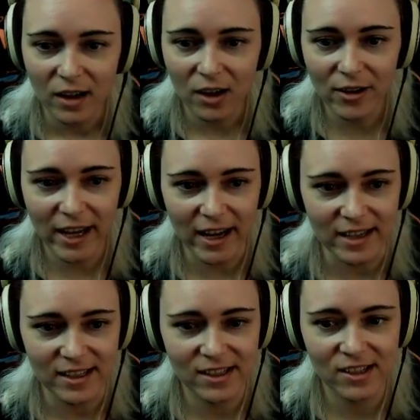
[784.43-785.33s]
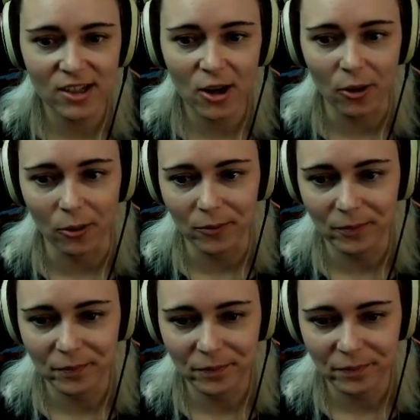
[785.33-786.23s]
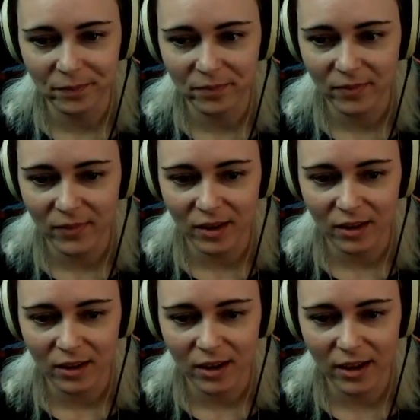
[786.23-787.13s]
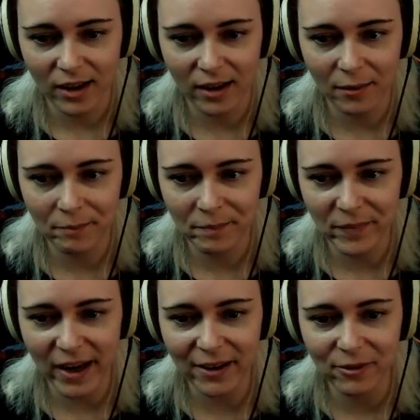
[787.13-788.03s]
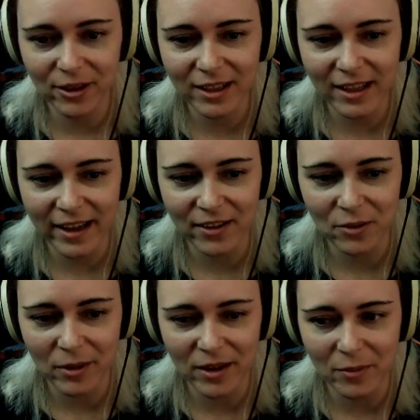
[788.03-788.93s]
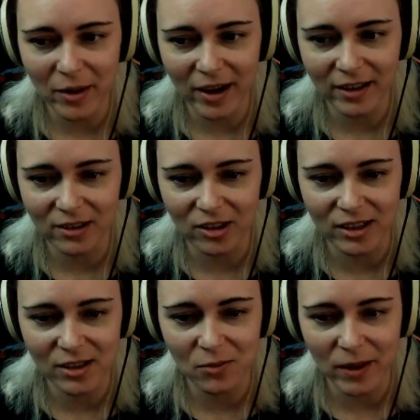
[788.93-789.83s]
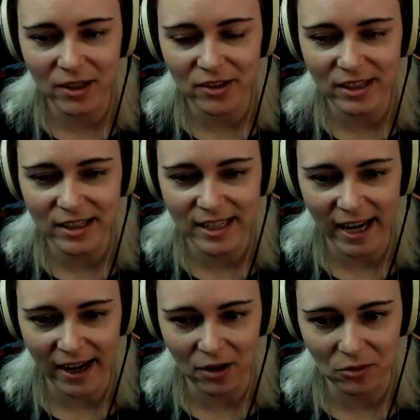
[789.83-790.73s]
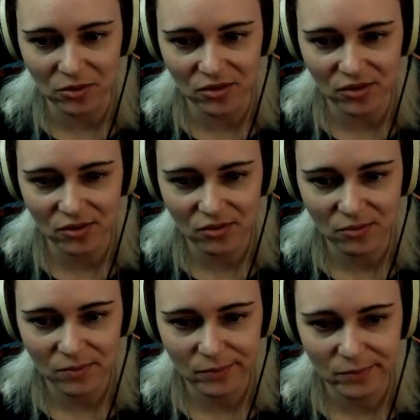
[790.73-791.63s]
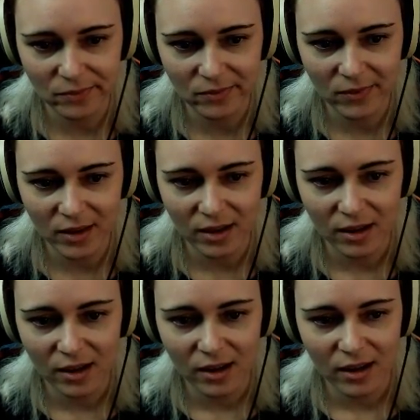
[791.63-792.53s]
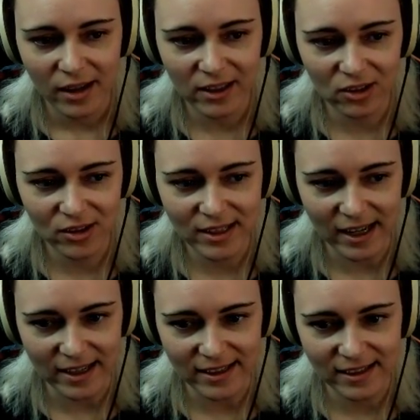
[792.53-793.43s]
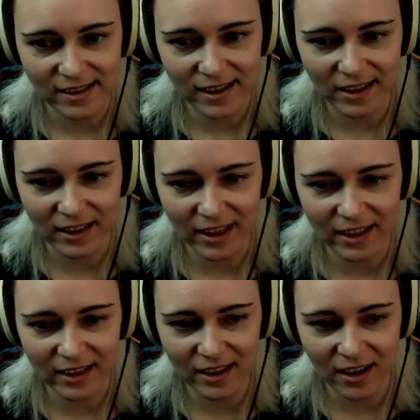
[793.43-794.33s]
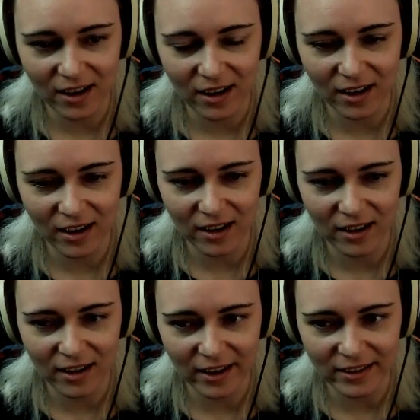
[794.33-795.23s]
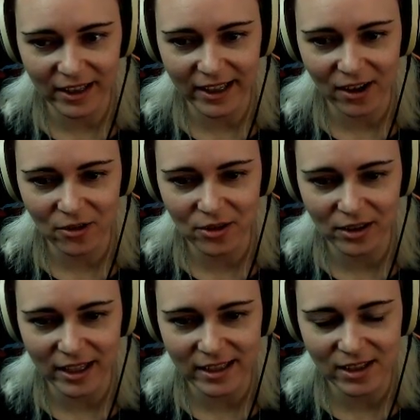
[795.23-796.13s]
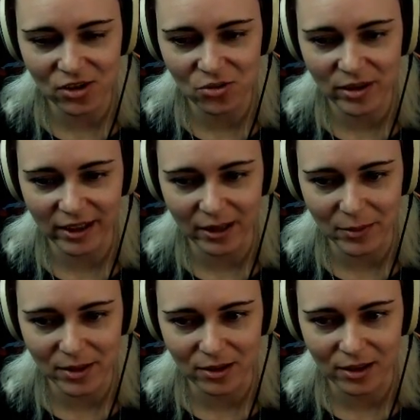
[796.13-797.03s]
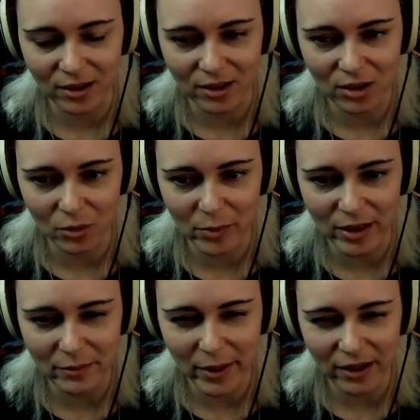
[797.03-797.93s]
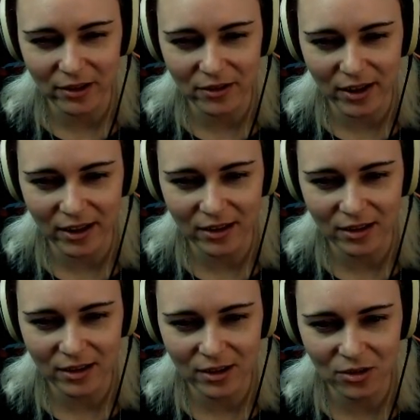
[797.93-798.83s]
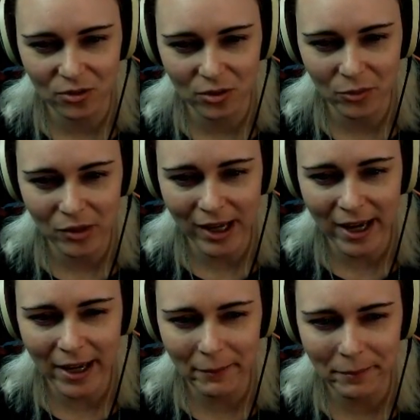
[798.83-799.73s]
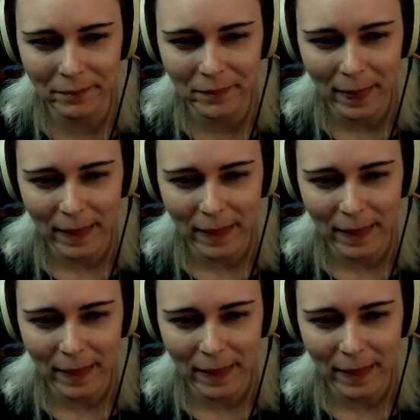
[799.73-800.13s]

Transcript: Okay, so I really like the way the mod looks when you're in towns. It looks nice, and I like how the street lamps look a little bit better than the normal game.